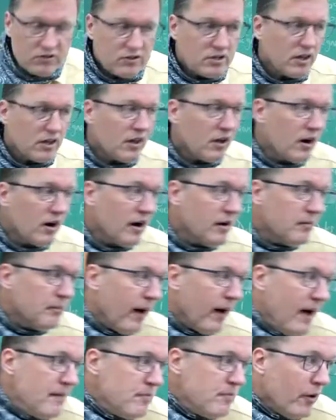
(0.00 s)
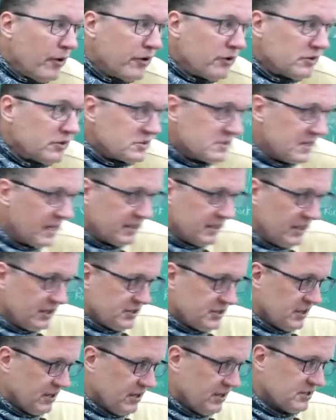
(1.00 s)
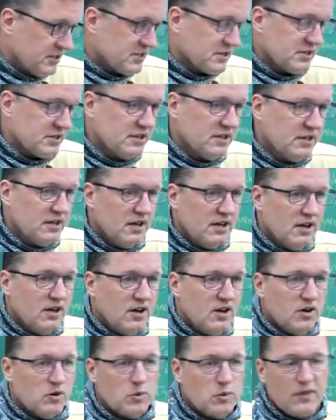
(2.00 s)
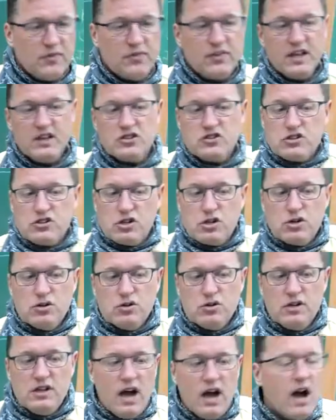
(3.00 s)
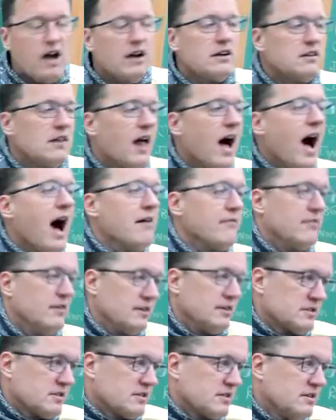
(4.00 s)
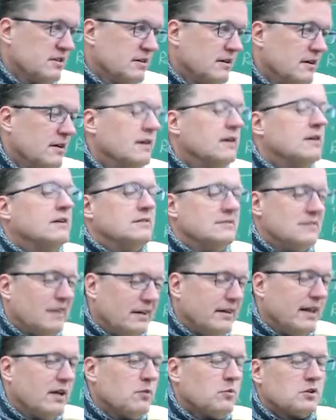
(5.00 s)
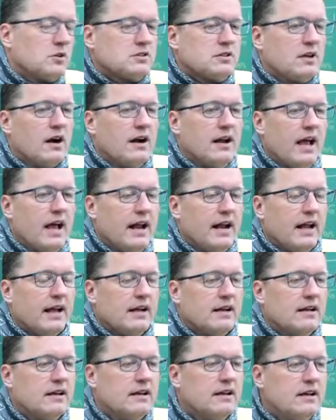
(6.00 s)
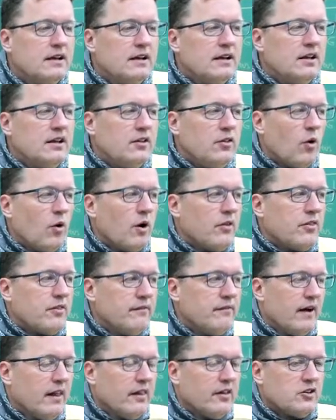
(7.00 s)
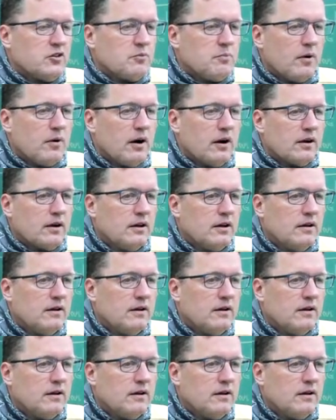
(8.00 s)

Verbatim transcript: to learn bimodal signatures with these two young lavas, and then we'll start heading north of Ellensburg.